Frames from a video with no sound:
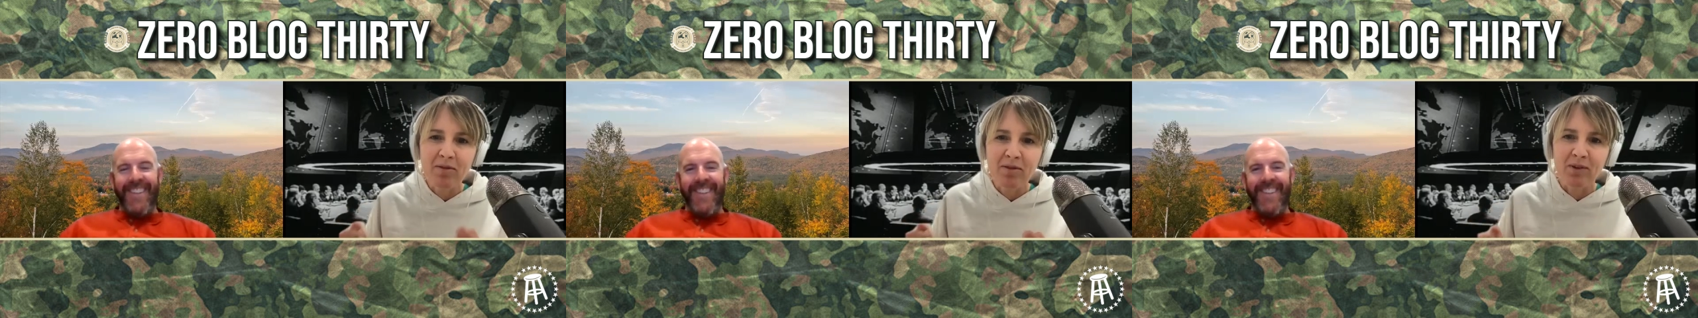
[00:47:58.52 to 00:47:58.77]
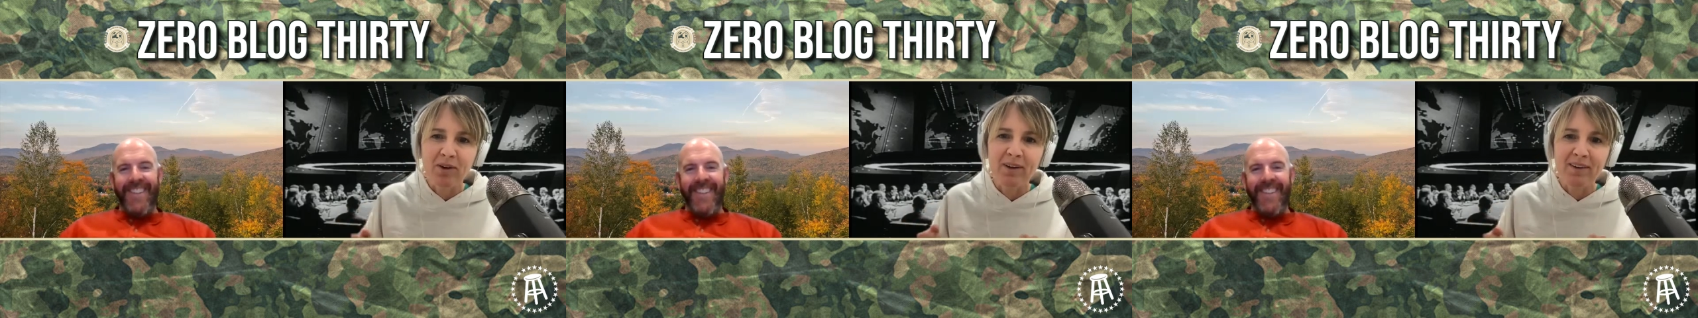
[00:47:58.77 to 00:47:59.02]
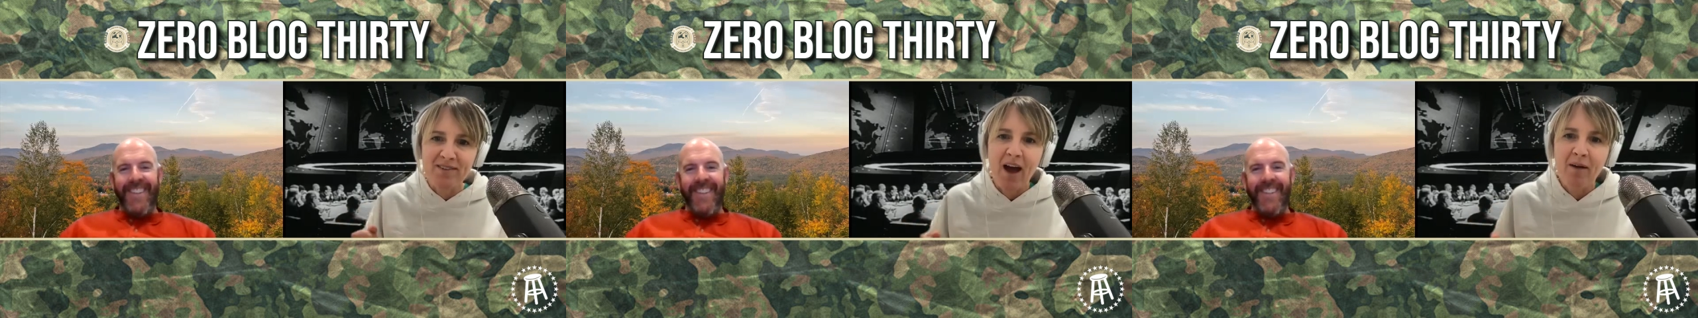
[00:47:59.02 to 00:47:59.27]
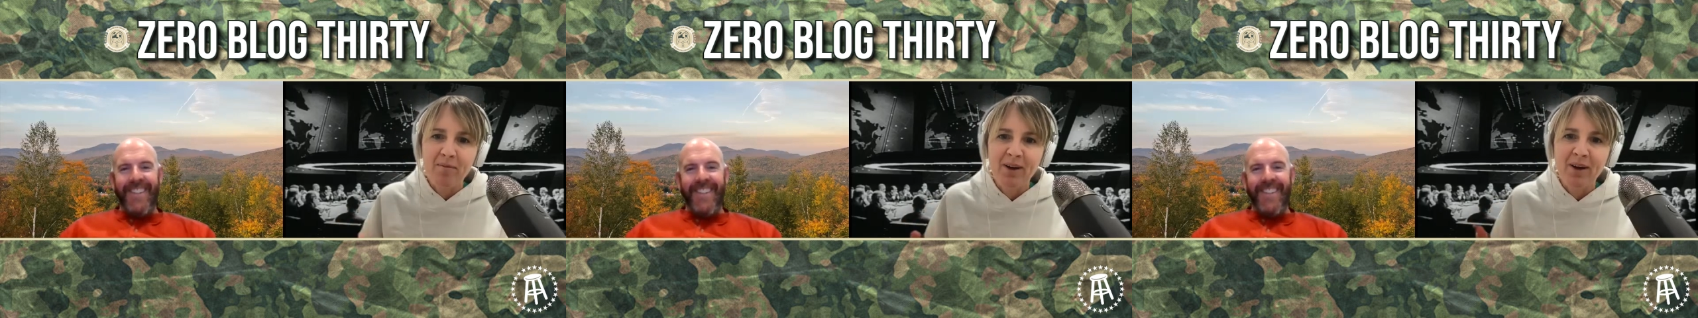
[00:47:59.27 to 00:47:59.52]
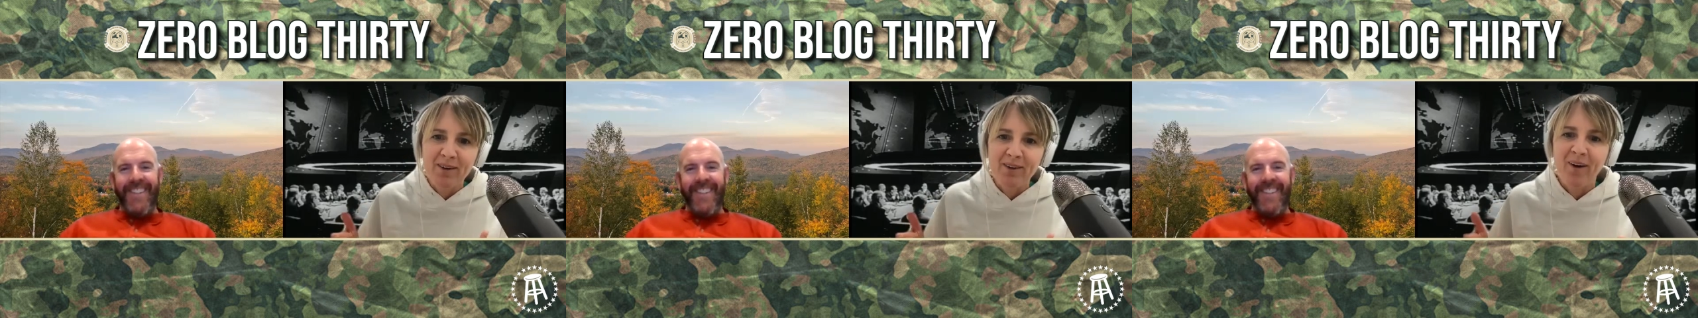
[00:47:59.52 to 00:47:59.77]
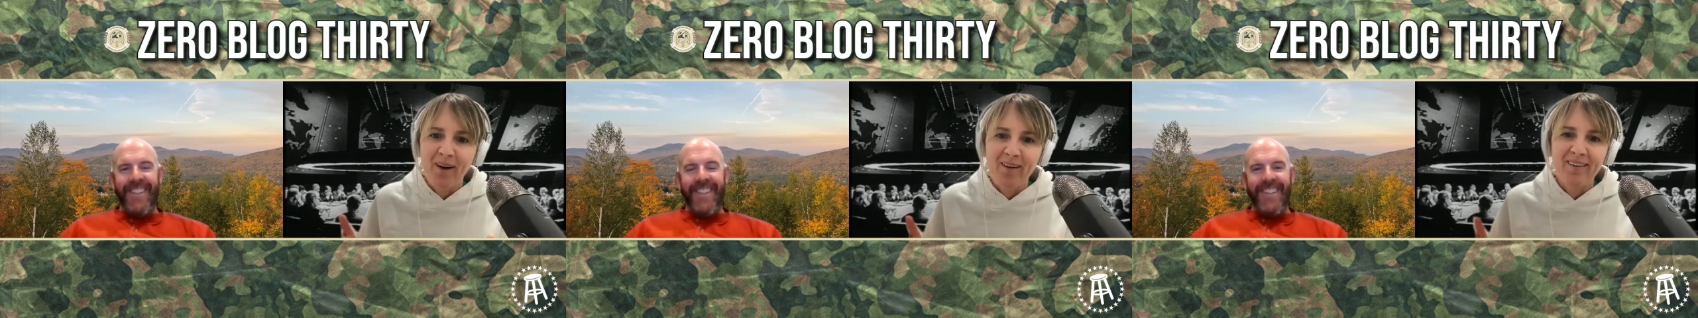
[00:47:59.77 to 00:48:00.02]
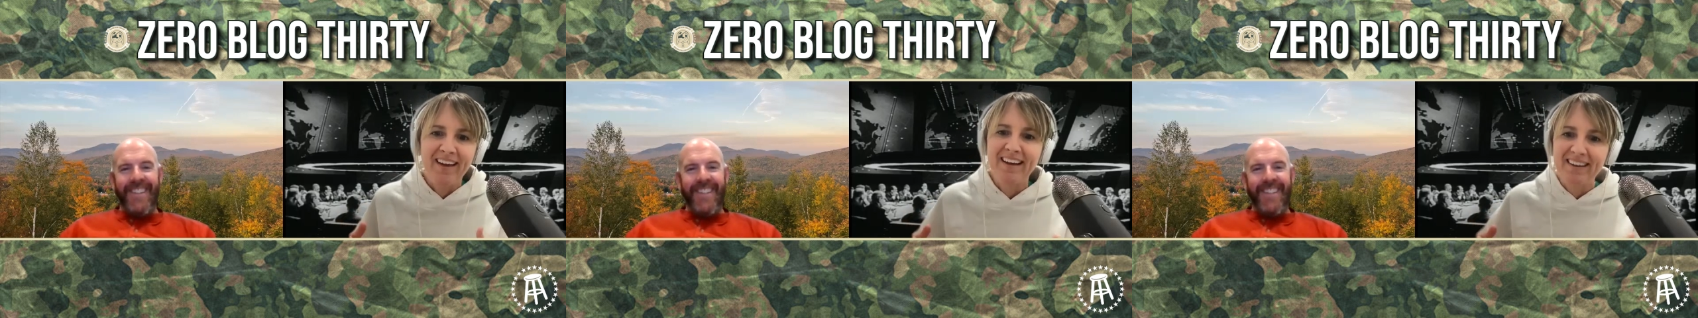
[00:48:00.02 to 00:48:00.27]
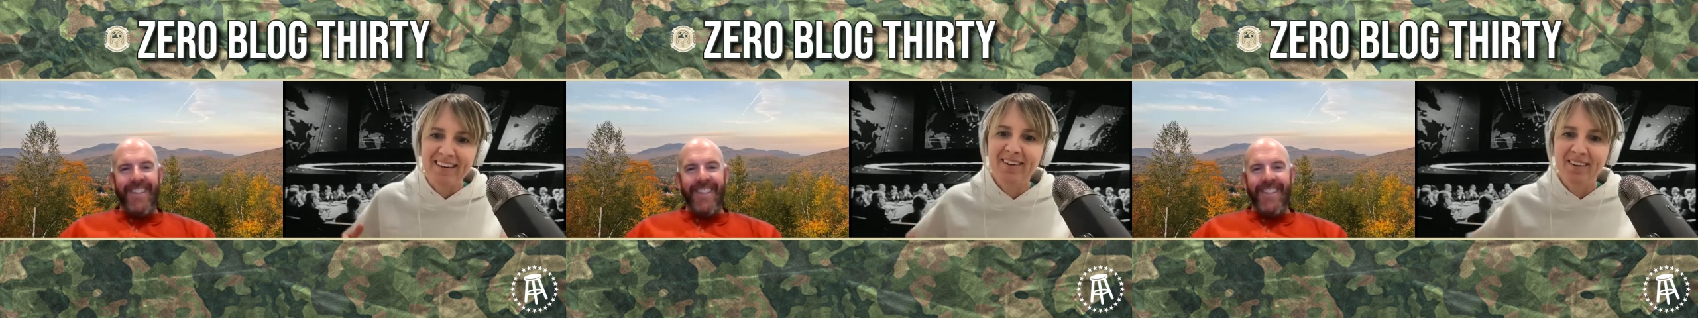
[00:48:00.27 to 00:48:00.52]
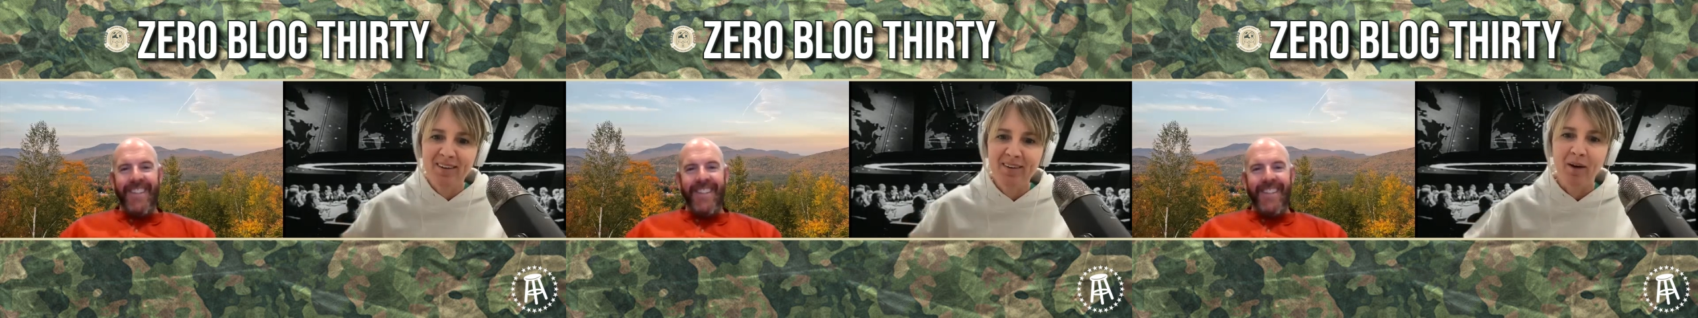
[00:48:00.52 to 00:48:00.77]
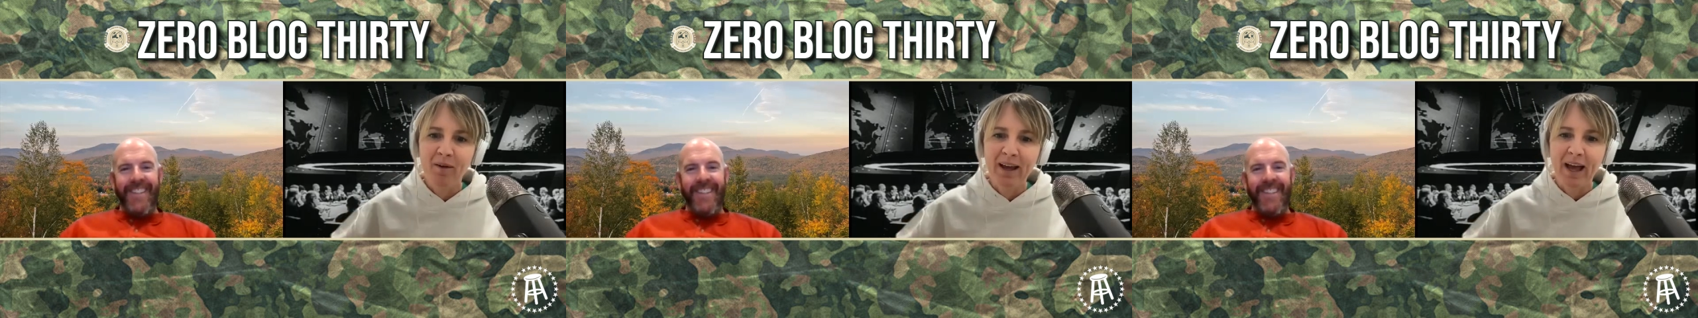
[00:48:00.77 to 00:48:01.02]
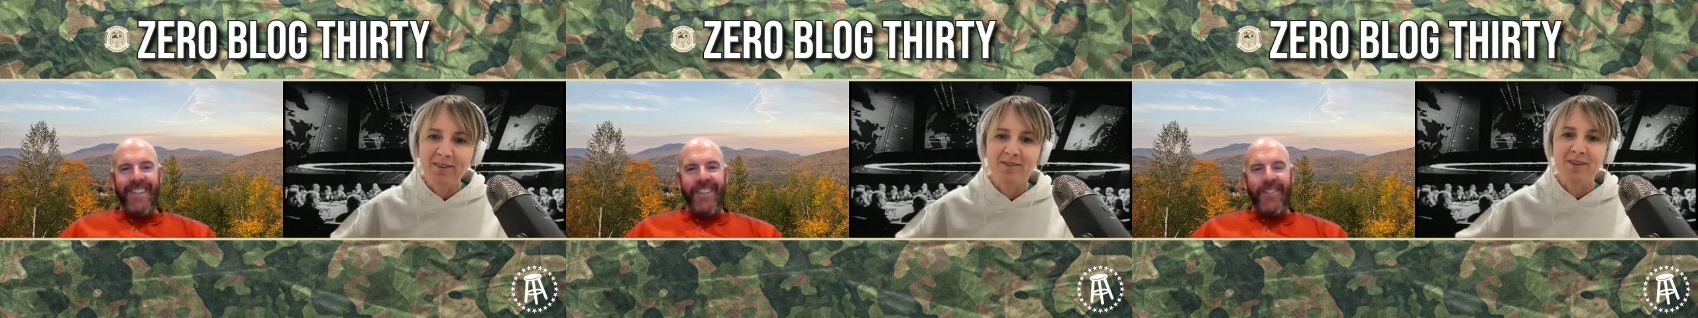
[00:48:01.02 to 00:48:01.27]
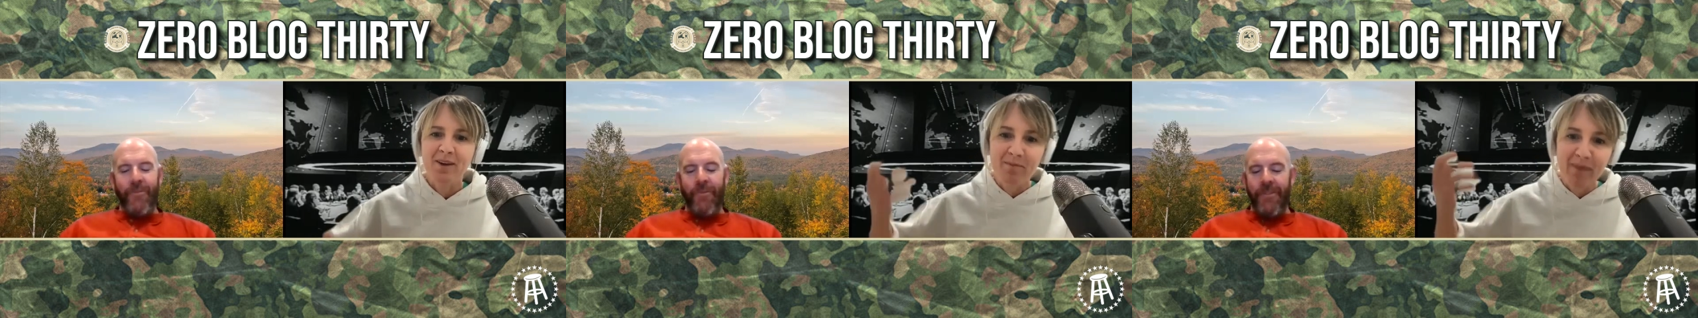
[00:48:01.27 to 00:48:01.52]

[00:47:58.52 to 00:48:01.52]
Speaker 1: thrill as hopping on your Harley and going out to sell